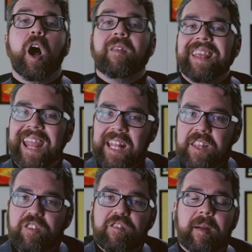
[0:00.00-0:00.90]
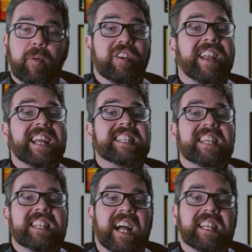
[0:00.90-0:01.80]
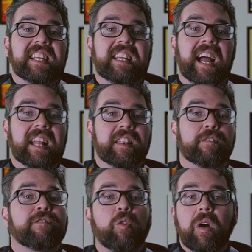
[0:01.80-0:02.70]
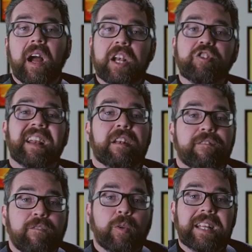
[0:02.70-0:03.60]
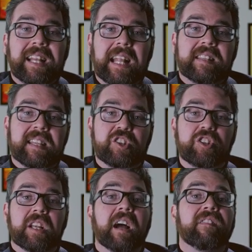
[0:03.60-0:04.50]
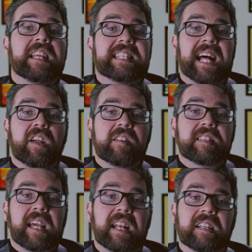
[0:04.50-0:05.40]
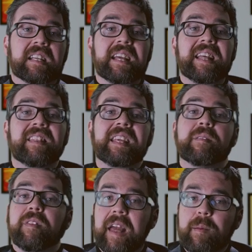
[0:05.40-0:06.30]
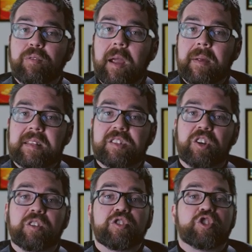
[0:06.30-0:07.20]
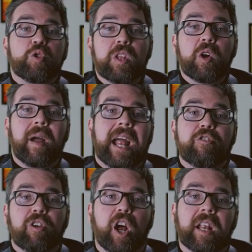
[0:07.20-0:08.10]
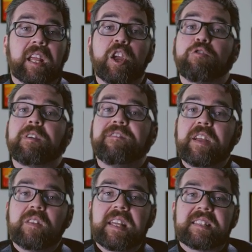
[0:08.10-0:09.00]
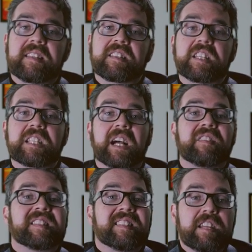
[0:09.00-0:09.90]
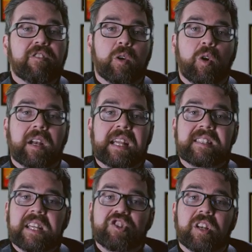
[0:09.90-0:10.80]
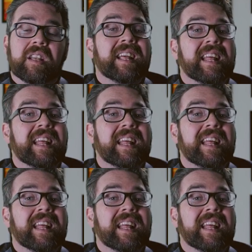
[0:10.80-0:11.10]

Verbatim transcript: On the 8th of November 1990, at the 449th session of the Italian Senate, the then Prime Minister Giulio Andreotti revealed the existence of a secret organization